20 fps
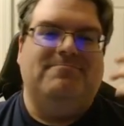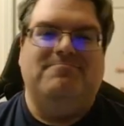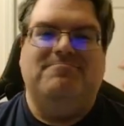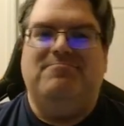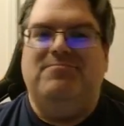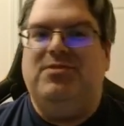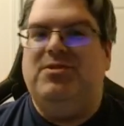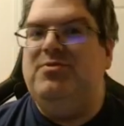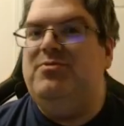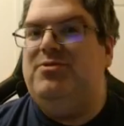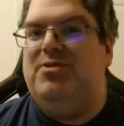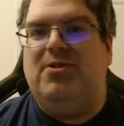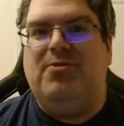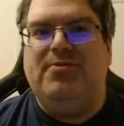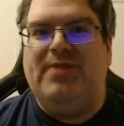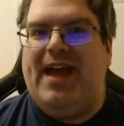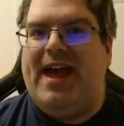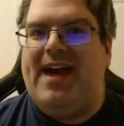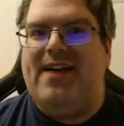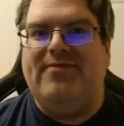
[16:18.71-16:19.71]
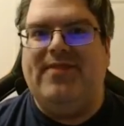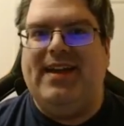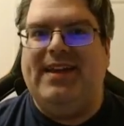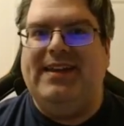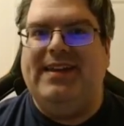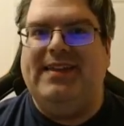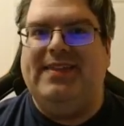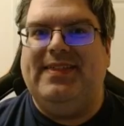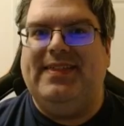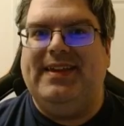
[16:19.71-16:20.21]
you don't have
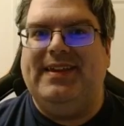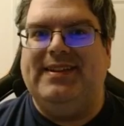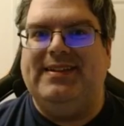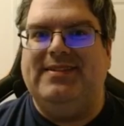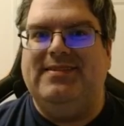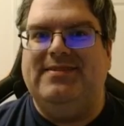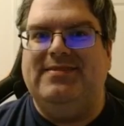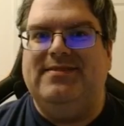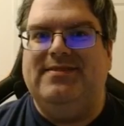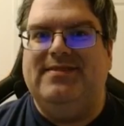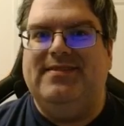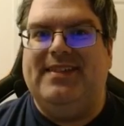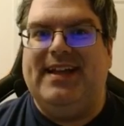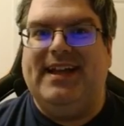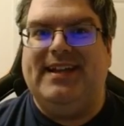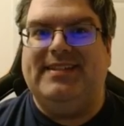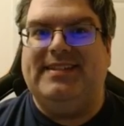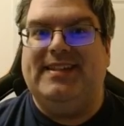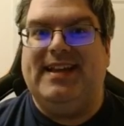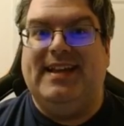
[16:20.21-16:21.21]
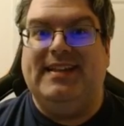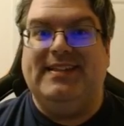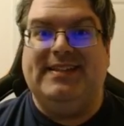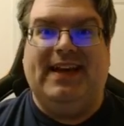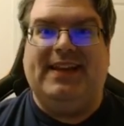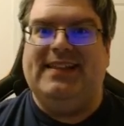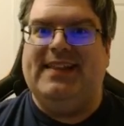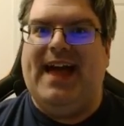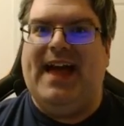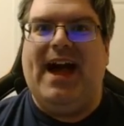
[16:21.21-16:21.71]
anything that says
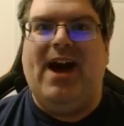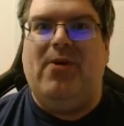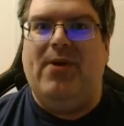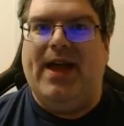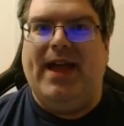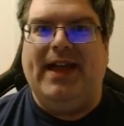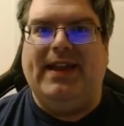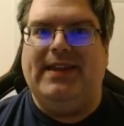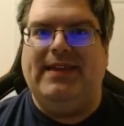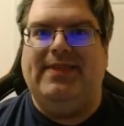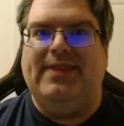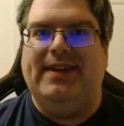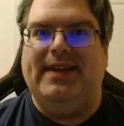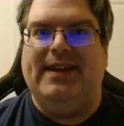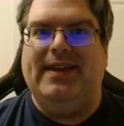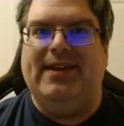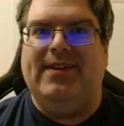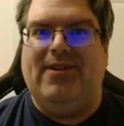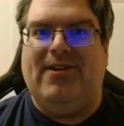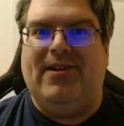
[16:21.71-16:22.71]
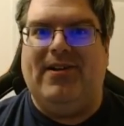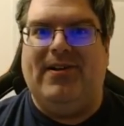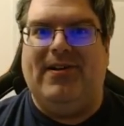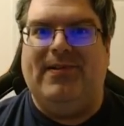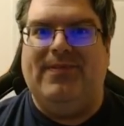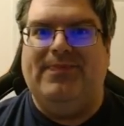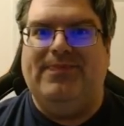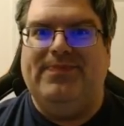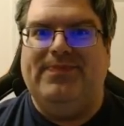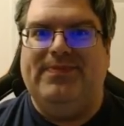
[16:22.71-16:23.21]
allow anything at
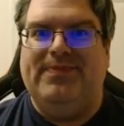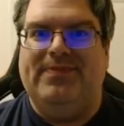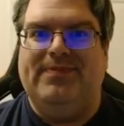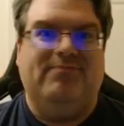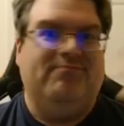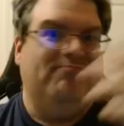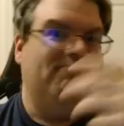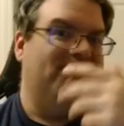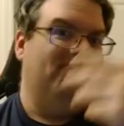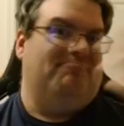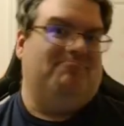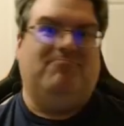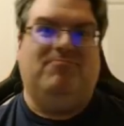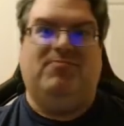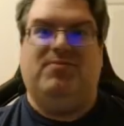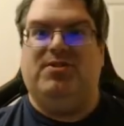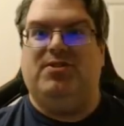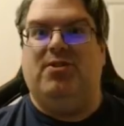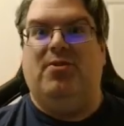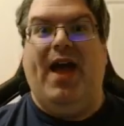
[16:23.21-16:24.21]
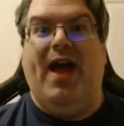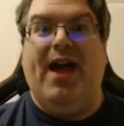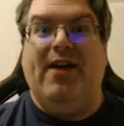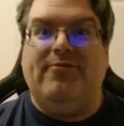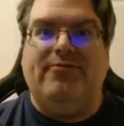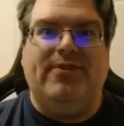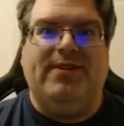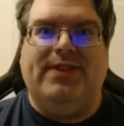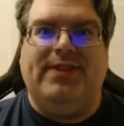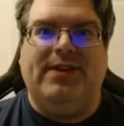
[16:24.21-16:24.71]
all. So
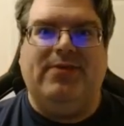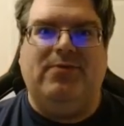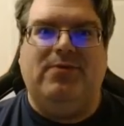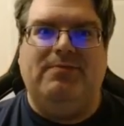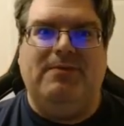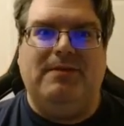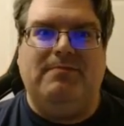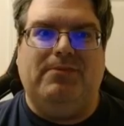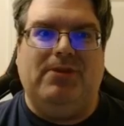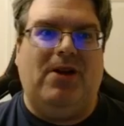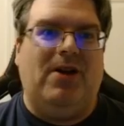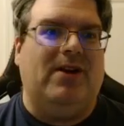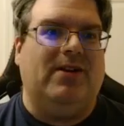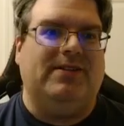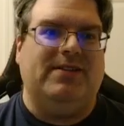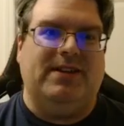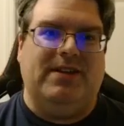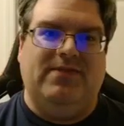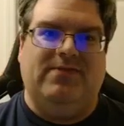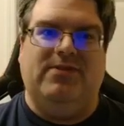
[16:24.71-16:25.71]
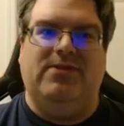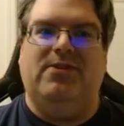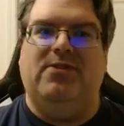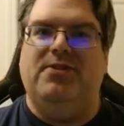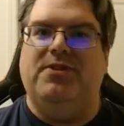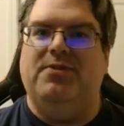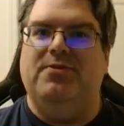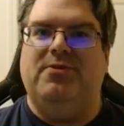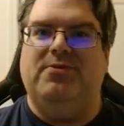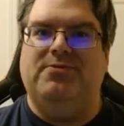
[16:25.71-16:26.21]
everything will be blocked, even though
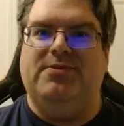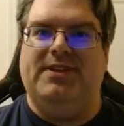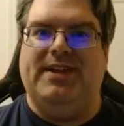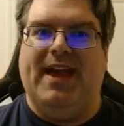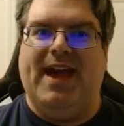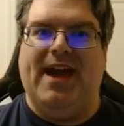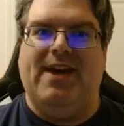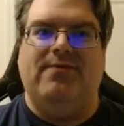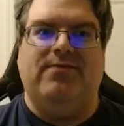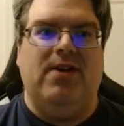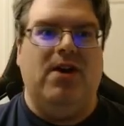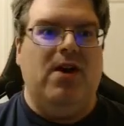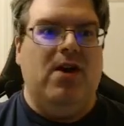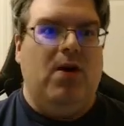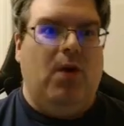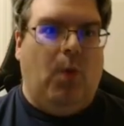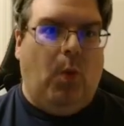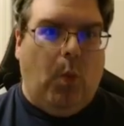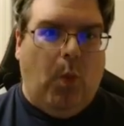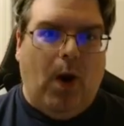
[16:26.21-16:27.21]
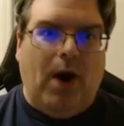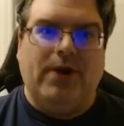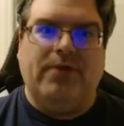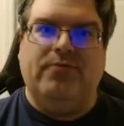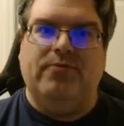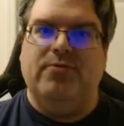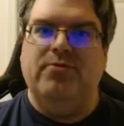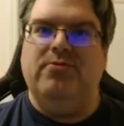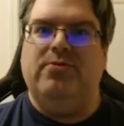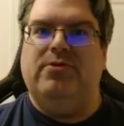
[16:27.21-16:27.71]
you only have
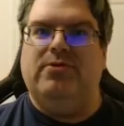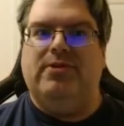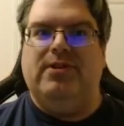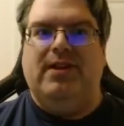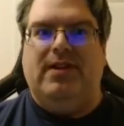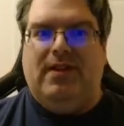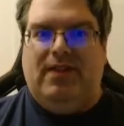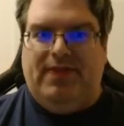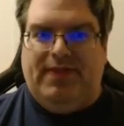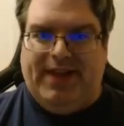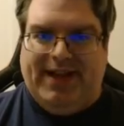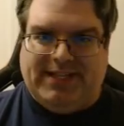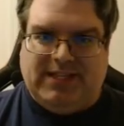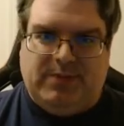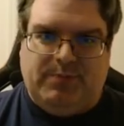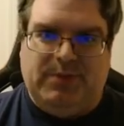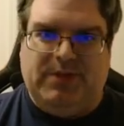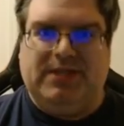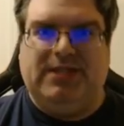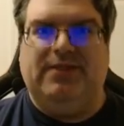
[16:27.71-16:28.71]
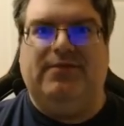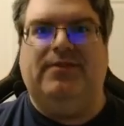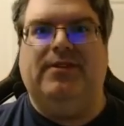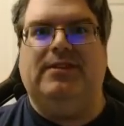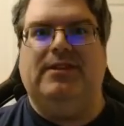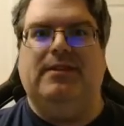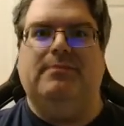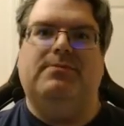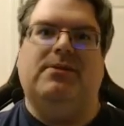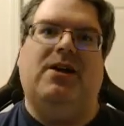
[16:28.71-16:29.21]
one rule that
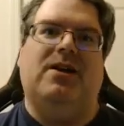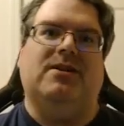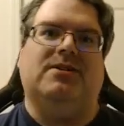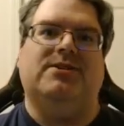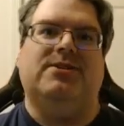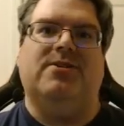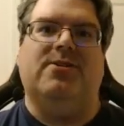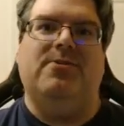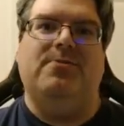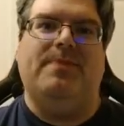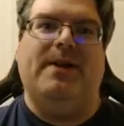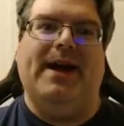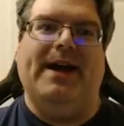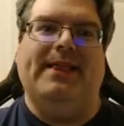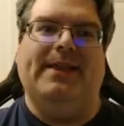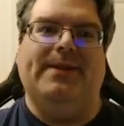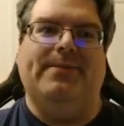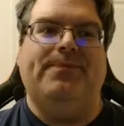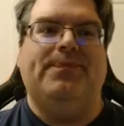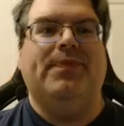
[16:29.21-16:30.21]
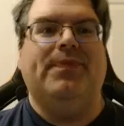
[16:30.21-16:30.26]
specifically blocks Copilot.